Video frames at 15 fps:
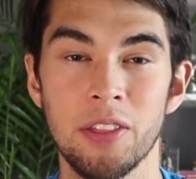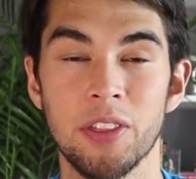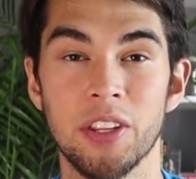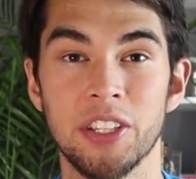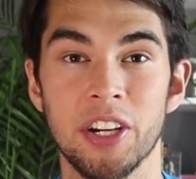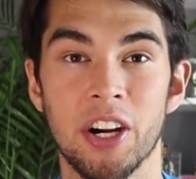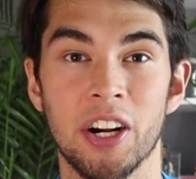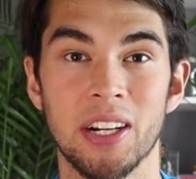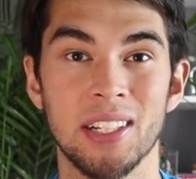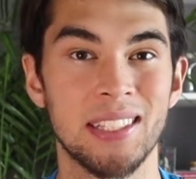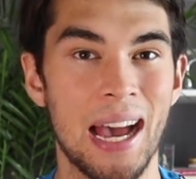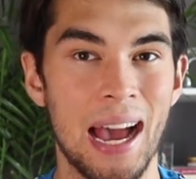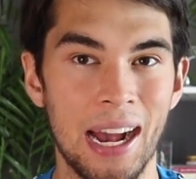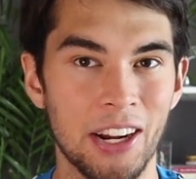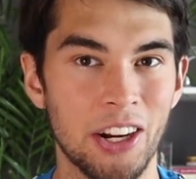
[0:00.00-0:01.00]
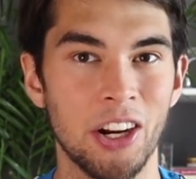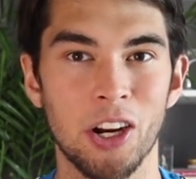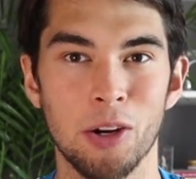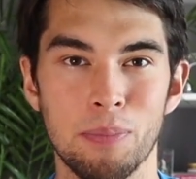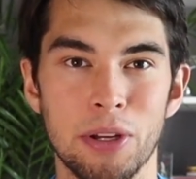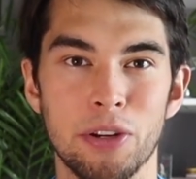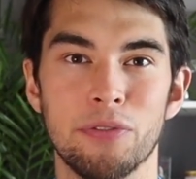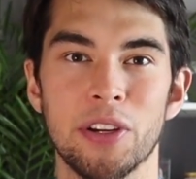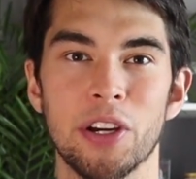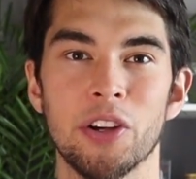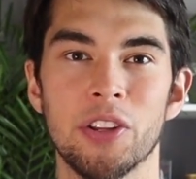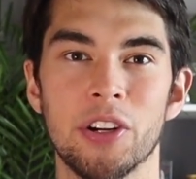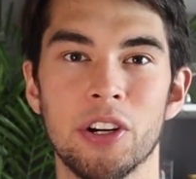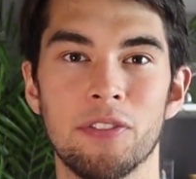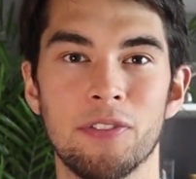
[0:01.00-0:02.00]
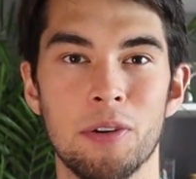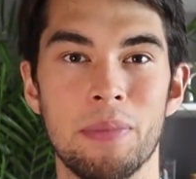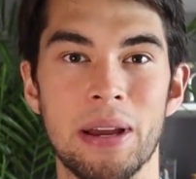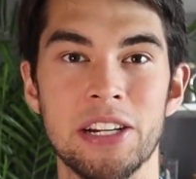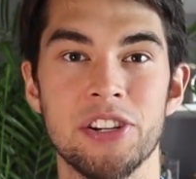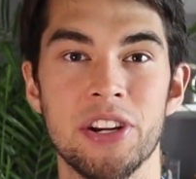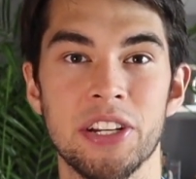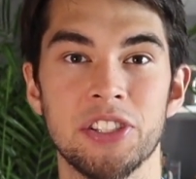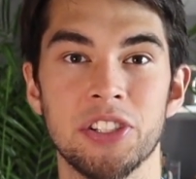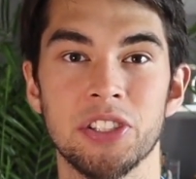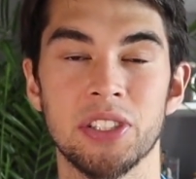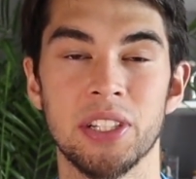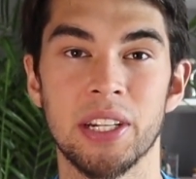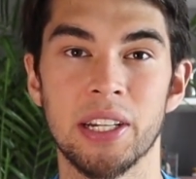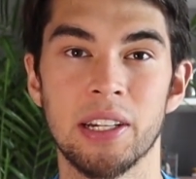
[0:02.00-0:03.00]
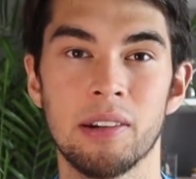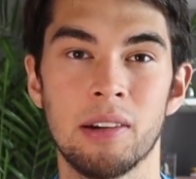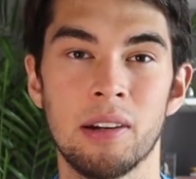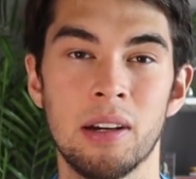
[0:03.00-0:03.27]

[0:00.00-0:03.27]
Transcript: the young attacker, midfielder for Manchester City.